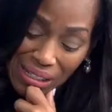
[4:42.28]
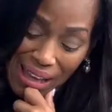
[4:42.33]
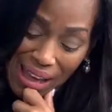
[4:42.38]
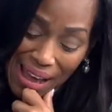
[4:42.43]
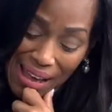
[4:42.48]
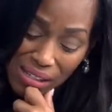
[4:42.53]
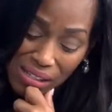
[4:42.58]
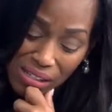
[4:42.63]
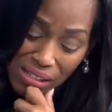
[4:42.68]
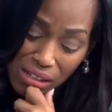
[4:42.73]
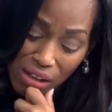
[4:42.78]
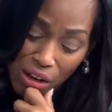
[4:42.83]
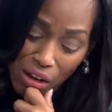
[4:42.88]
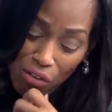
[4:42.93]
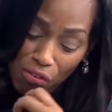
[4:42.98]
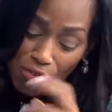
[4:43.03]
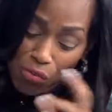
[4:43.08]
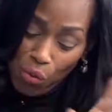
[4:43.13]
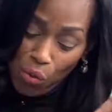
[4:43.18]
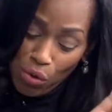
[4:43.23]
last
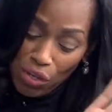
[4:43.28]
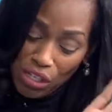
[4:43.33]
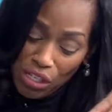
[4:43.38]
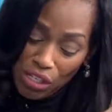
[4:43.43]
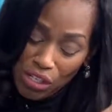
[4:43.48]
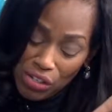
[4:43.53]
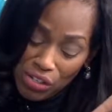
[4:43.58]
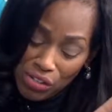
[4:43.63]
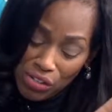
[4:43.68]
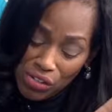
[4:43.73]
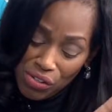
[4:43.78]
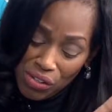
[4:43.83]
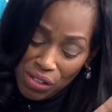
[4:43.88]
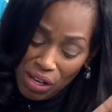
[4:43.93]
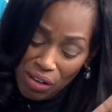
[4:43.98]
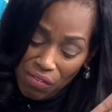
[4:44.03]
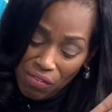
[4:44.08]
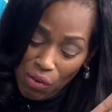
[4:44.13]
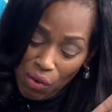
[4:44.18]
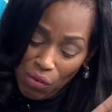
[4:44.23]
4 years
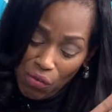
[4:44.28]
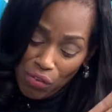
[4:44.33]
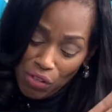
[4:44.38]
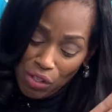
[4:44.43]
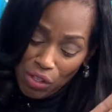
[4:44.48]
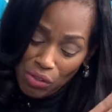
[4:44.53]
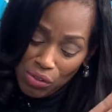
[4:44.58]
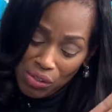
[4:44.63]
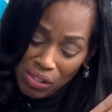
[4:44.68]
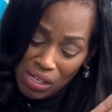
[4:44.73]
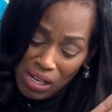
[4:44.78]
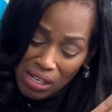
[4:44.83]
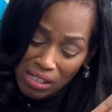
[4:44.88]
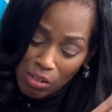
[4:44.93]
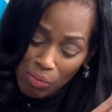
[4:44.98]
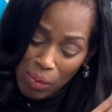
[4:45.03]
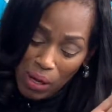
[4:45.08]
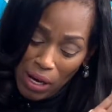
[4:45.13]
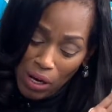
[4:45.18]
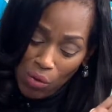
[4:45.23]
of overdose
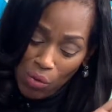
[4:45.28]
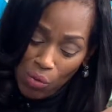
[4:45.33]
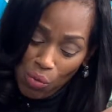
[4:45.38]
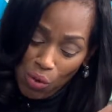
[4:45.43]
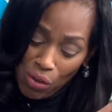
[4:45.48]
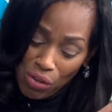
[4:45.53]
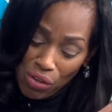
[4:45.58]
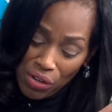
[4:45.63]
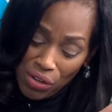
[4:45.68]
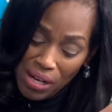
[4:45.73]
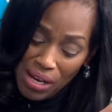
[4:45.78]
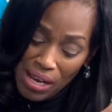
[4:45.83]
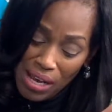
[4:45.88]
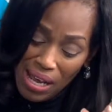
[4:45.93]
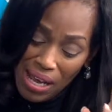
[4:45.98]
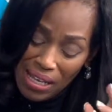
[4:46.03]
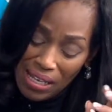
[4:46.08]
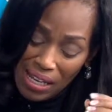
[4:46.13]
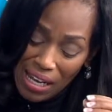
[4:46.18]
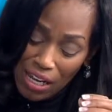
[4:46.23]
deaths by quarter,
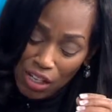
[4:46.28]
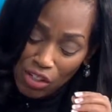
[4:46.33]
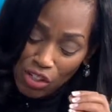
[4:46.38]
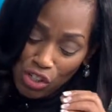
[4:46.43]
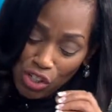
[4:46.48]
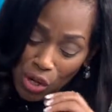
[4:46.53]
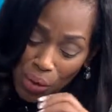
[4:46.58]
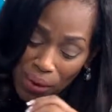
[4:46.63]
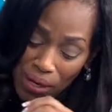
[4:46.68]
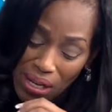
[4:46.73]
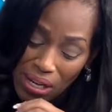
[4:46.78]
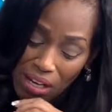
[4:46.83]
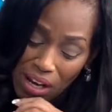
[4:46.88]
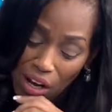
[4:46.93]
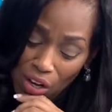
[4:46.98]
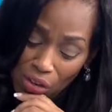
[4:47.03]
again showing an